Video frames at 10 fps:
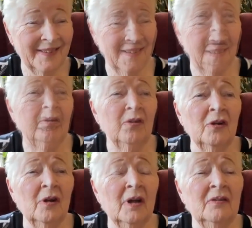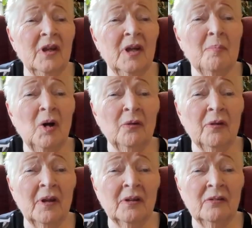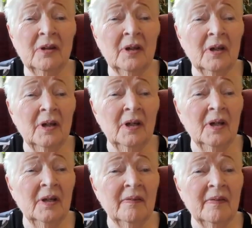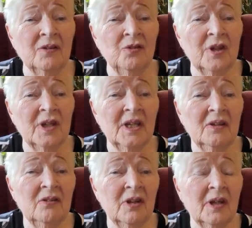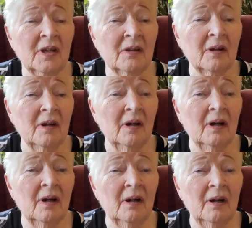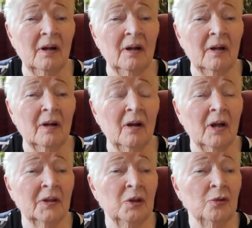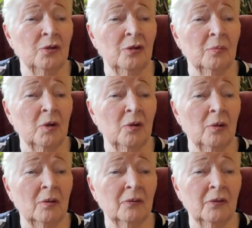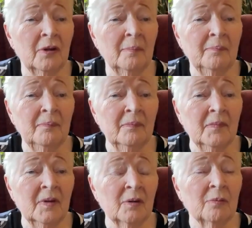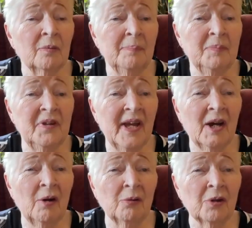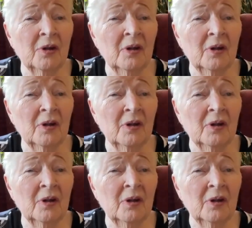There's a demo that Jean did on YouTube called Ripped Out.